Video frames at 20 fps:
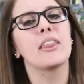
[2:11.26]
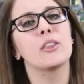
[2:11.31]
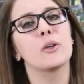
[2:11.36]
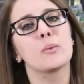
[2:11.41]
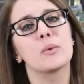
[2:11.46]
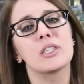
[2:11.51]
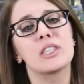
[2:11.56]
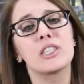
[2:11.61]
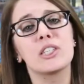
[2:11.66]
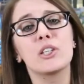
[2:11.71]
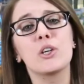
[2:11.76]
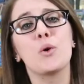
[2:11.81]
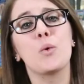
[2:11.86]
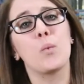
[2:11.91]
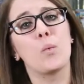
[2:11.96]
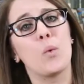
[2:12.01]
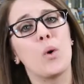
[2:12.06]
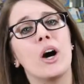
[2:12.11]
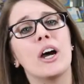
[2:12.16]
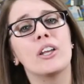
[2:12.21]
And there was still
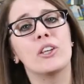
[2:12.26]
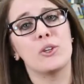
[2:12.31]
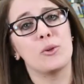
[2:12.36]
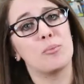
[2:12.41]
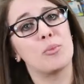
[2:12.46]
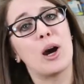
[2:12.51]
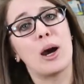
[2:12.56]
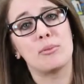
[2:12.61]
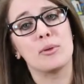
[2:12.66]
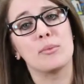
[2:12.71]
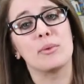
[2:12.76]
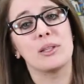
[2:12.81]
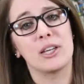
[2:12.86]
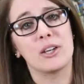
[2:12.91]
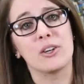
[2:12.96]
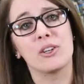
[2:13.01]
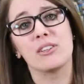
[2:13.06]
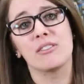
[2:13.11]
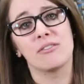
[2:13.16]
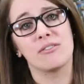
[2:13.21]
one you probably
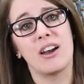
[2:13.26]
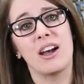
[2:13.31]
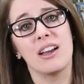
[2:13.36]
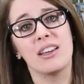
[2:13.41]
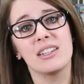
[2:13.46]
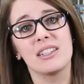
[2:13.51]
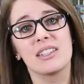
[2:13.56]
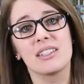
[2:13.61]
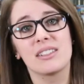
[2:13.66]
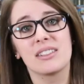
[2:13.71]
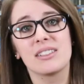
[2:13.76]
couldn't find.